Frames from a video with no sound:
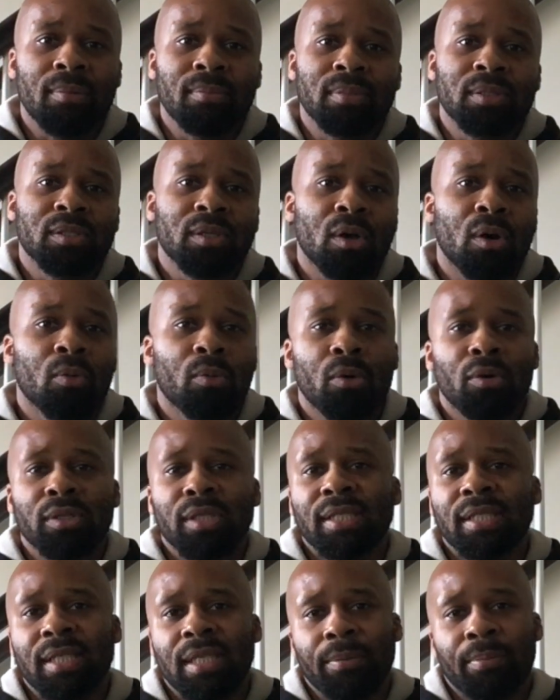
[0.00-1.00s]
So we'll
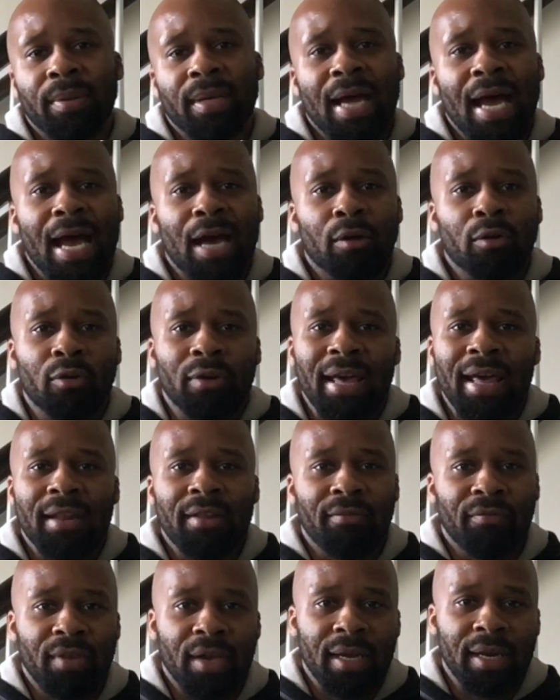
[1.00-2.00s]
just keep an eye out on that
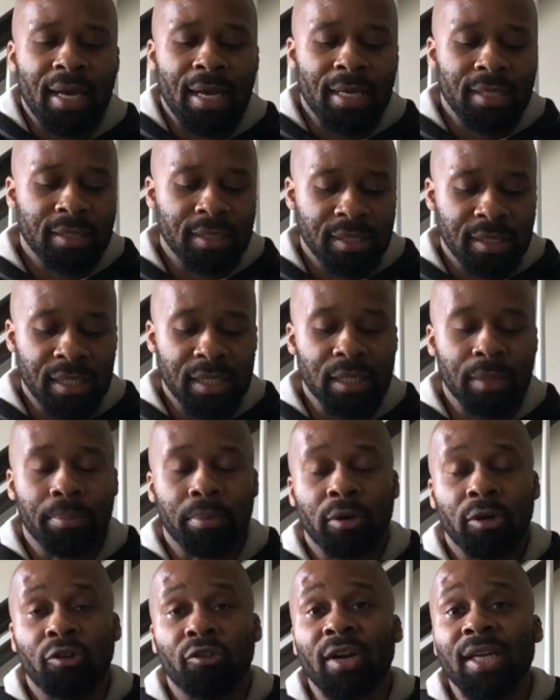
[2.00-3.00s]
event as the season
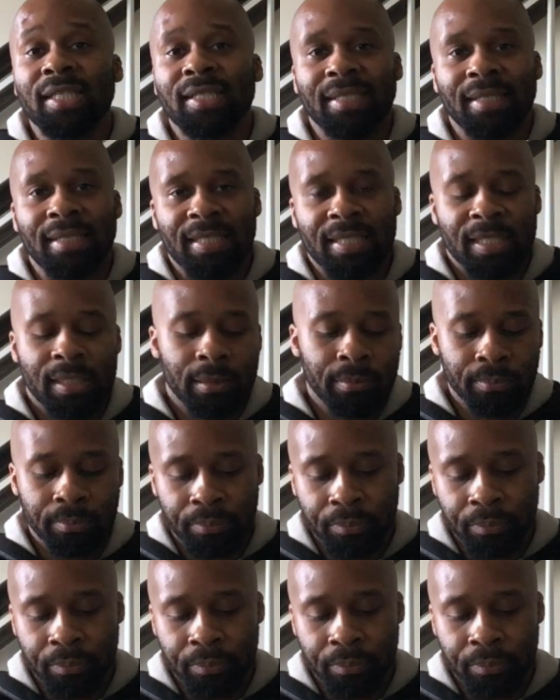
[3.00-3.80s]
progresses.